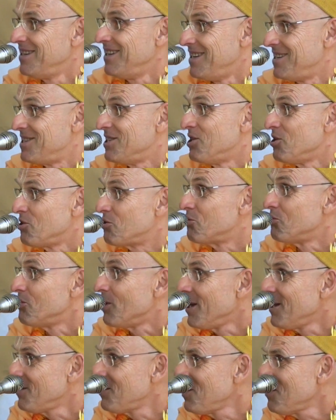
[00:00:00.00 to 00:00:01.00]
Is it a good
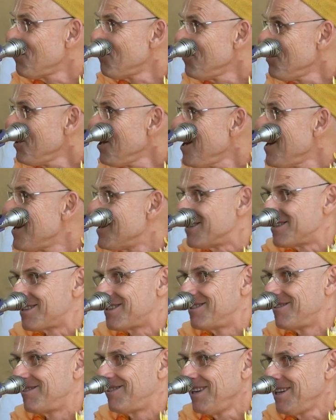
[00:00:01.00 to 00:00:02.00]
idea or not?
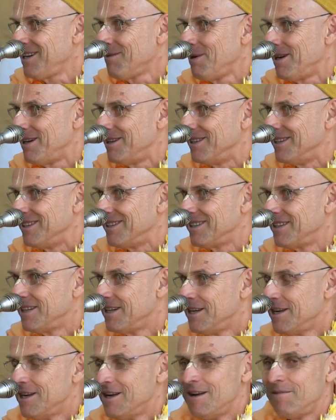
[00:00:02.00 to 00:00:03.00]
Think about it.
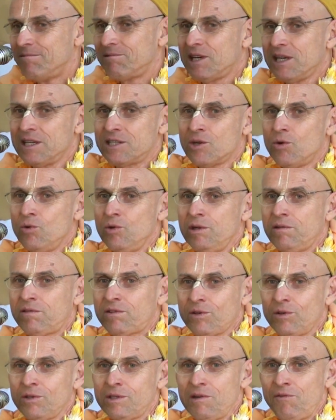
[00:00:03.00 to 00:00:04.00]
It takes only
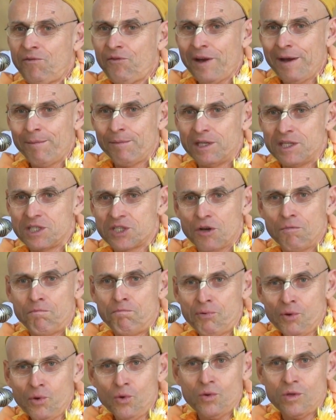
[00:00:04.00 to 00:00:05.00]
30 families, a
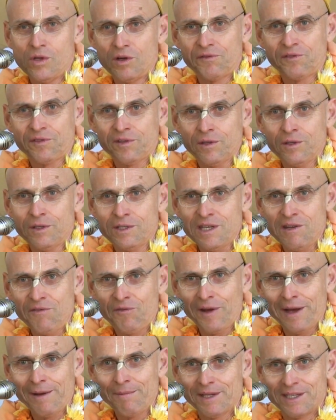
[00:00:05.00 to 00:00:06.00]
pool of 30
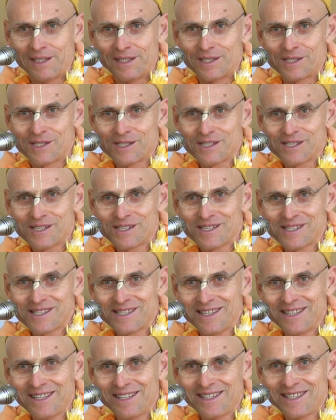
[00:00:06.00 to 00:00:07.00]
families.
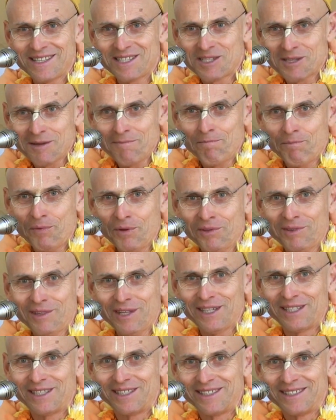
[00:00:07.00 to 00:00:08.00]
Yeah? Simple
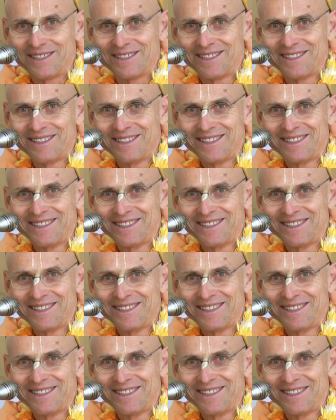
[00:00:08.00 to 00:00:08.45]
thing.